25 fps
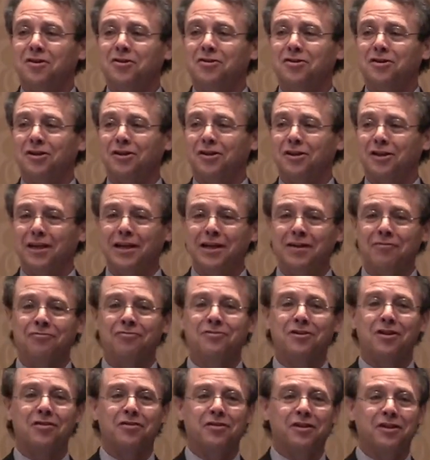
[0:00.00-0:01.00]
to
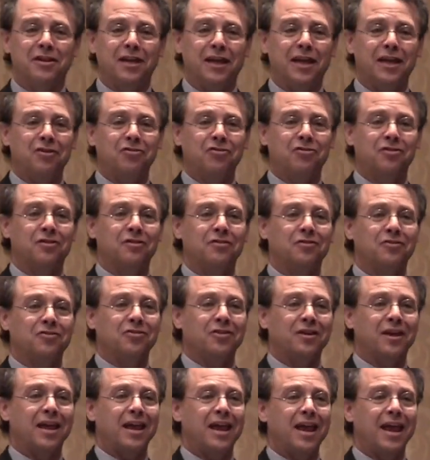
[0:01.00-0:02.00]
lift the
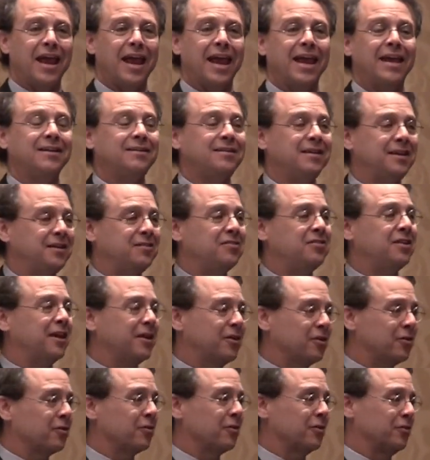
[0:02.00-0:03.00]
nation's
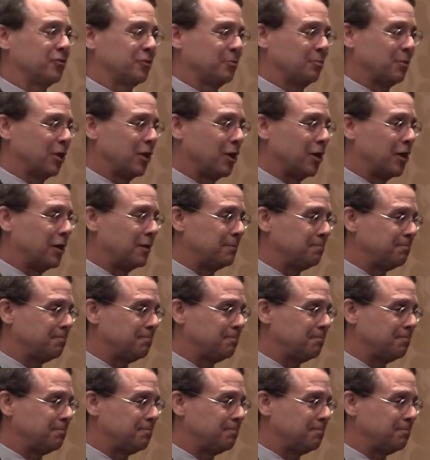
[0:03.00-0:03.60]
anti-terrorism law.